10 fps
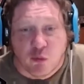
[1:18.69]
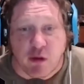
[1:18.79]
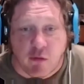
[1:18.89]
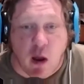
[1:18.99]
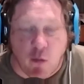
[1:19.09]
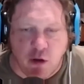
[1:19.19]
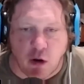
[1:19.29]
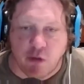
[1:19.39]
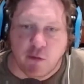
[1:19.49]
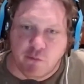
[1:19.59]
There are, you
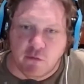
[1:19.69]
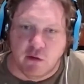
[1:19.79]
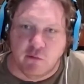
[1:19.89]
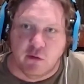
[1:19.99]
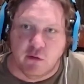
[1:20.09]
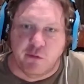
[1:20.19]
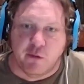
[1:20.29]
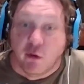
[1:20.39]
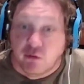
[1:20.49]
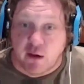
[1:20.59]
know, the, the the
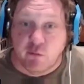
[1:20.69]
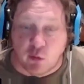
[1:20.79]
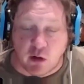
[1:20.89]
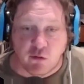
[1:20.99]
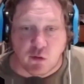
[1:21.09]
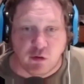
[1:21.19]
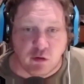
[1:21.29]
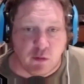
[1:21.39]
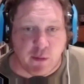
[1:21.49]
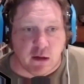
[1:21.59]
the most famous one, of course,
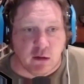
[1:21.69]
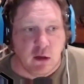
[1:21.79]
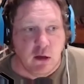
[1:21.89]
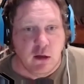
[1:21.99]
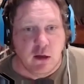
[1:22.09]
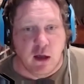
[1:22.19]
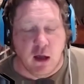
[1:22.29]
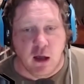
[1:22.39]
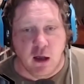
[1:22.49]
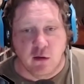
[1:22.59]
is the Battle
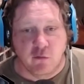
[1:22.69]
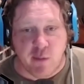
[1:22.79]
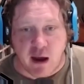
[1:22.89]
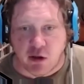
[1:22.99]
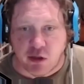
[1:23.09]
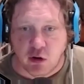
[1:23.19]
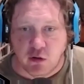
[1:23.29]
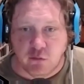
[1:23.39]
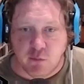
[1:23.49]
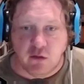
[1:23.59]
uh, of
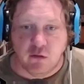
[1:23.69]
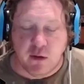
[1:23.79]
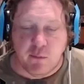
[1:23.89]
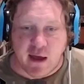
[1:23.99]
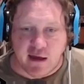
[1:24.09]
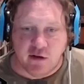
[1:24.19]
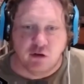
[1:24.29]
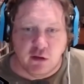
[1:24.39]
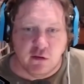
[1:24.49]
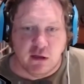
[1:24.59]
Marathon, is meant to be
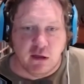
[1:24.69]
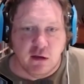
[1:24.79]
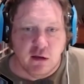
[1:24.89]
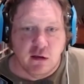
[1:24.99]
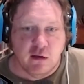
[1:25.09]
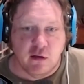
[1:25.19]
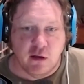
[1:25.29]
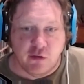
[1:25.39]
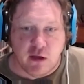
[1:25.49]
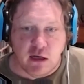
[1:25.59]
punishing the
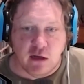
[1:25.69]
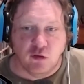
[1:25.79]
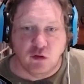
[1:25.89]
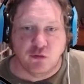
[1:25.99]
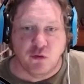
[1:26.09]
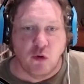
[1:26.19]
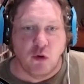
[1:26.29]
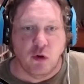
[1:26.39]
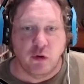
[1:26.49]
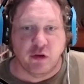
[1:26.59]
Athenians
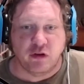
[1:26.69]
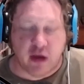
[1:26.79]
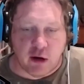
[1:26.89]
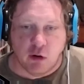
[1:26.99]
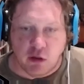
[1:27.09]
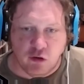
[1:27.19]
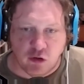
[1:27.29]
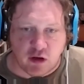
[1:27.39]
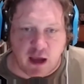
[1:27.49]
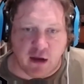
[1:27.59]
for the
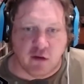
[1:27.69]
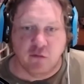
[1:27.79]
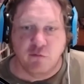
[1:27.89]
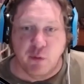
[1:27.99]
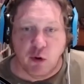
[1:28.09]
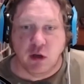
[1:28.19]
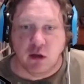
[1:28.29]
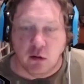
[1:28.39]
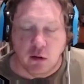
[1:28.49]
sacrilegious act of burning